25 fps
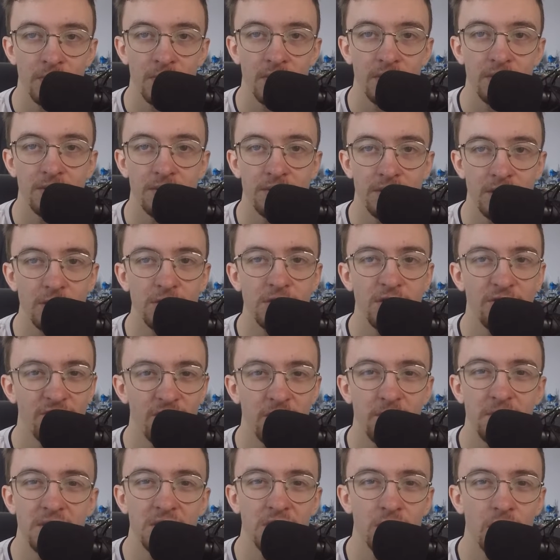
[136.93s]
There will
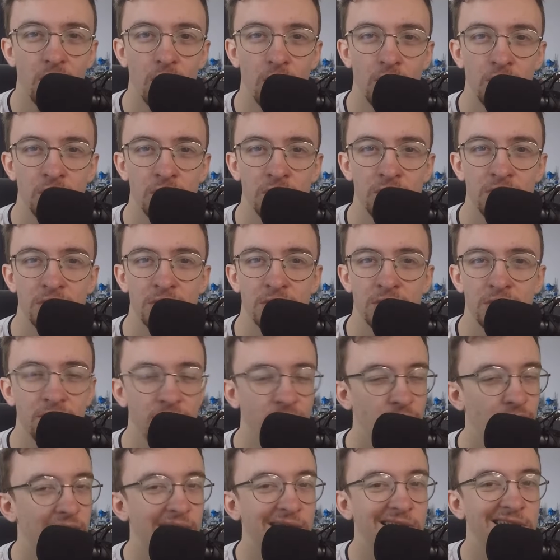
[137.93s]
definitely be goals, so
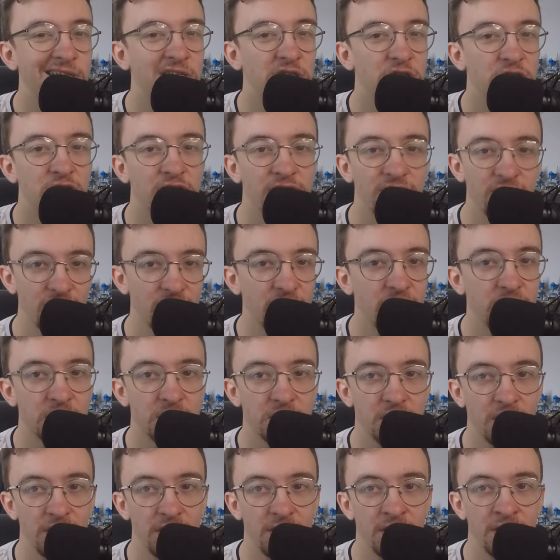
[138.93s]
no clean sheet for either
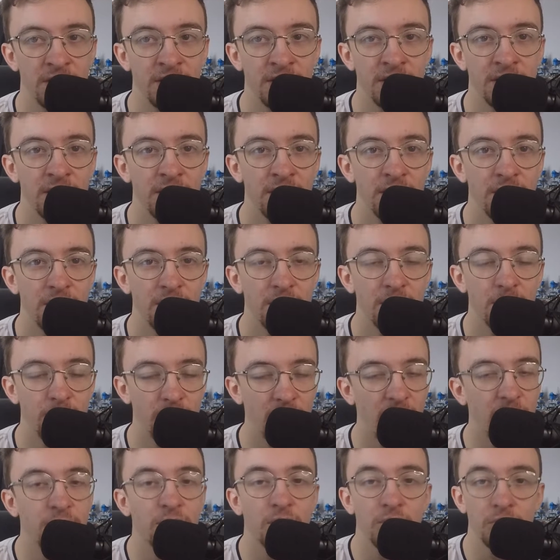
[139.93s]
side here,
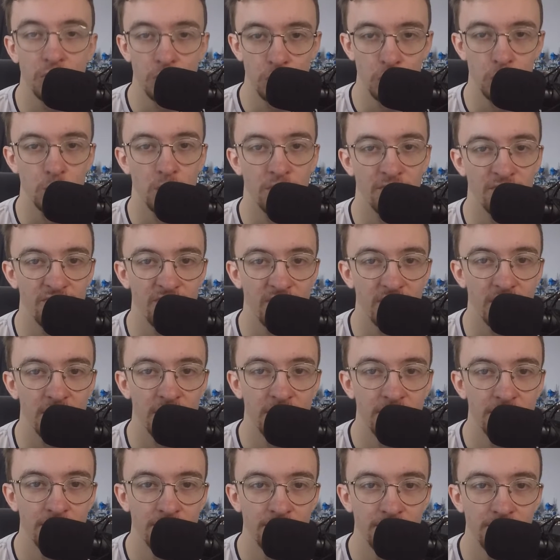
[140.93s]
but I'm going 2-1 Villa.
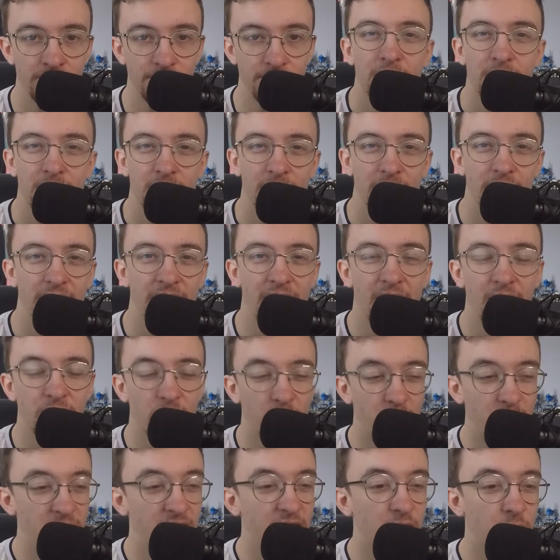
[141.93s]
And now
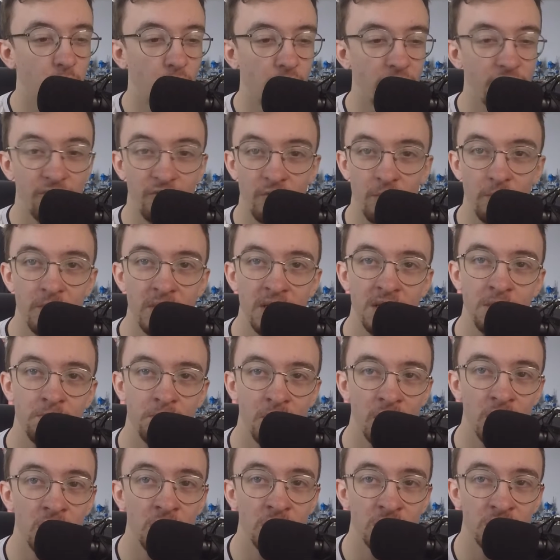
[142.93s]
the big one for me
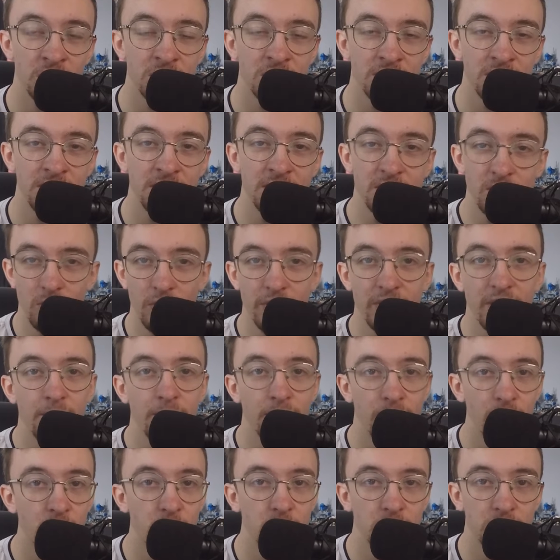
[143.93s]
personally, the one
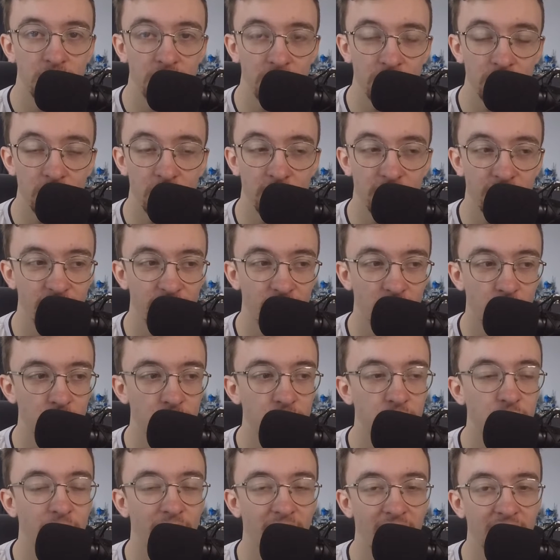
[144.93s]
I'm mostly looking forward
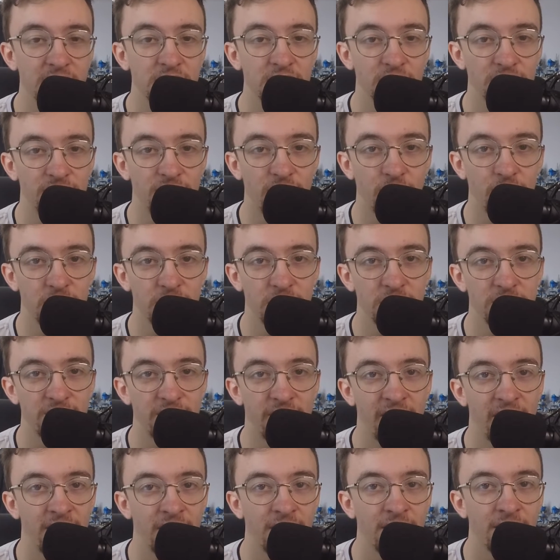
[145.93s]
to as a Forest
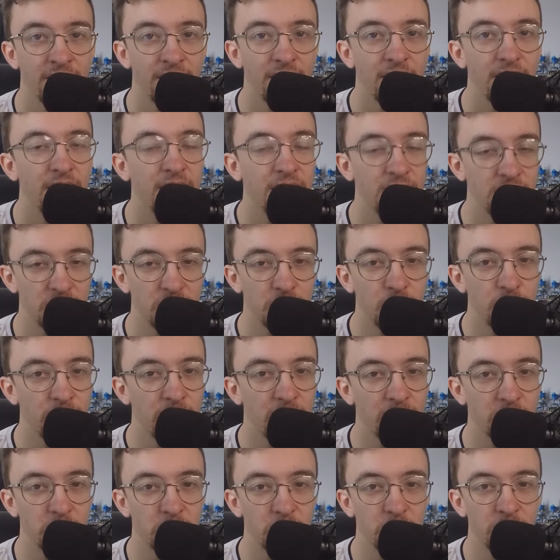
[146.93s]
fan, it's
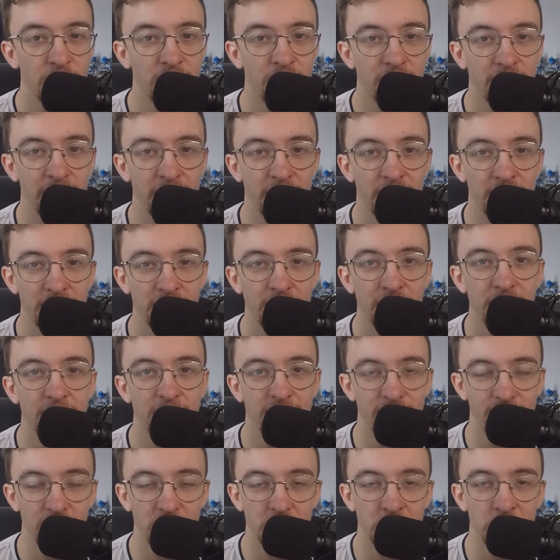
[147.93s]
Newcastle United
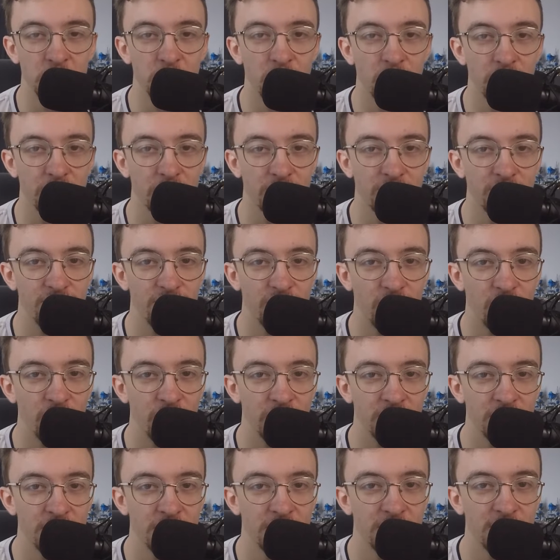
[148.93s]
versus Nottingham
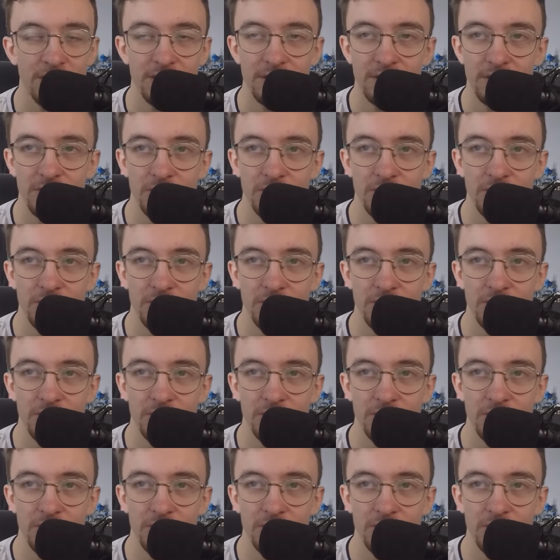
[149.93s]
Forest.